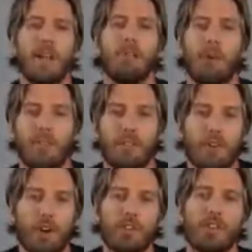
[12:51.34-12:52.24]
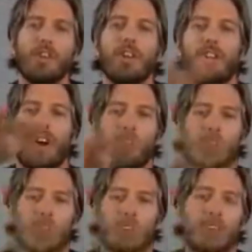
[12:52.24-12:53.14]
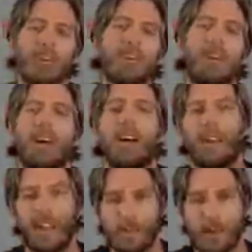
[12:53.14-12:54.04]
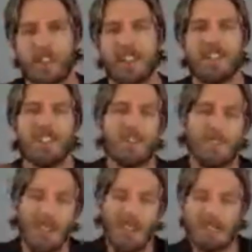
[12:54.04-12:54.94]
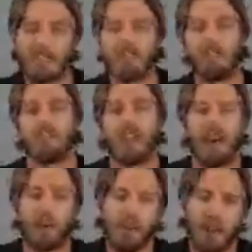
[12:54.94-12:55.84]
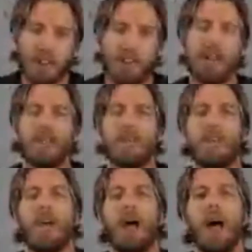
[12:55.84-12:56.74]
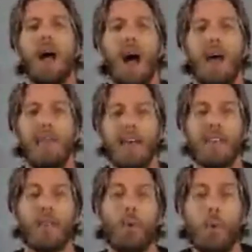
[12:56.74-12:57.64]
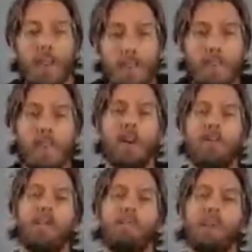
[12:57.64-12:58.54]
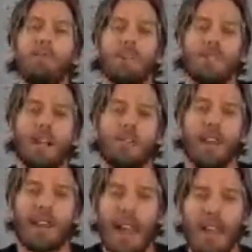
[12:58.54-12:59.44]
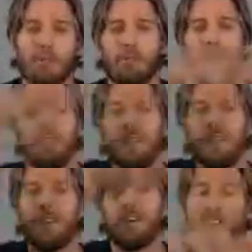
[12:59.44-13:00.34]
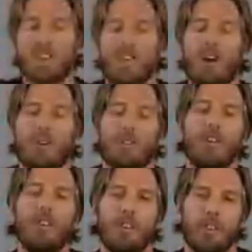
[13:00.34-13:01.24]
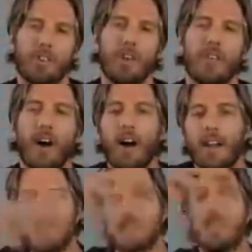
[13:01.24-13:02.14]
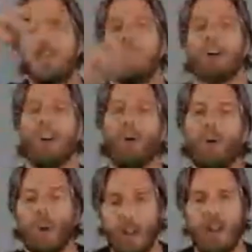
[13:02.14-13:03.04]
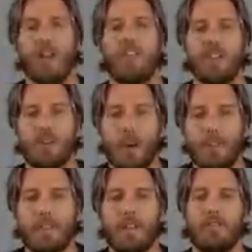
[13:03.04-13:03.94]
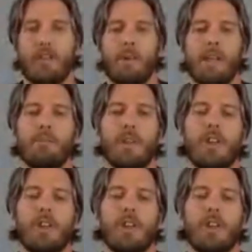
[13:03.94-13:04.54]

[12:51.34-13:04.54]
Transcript: both the vertical and horizontal, and that's measured in degrees in terms of how we measure that. And then the width of the beam itself, again, both in the vertical and horizontal, so the height or the width of the beam that you're